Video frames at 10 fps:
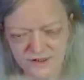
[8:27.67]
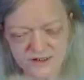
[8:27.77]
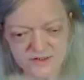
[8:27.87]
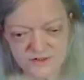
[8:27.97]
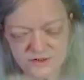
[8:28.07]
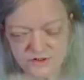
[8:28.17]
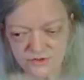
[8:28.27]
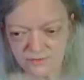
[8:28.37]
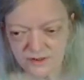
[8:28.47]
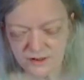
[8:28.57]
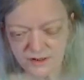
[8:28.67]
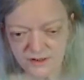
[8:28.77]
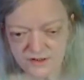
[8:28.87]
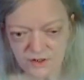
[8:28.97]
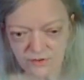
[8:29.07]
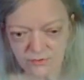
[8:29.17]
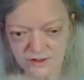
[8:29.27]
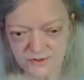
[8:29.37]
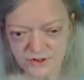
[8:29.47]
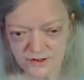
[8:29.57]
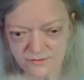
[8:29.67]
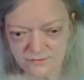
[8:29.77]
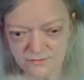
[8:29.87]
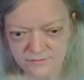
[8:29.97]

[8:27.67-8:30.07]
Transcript: It's disturbing and it's heart-wrenching.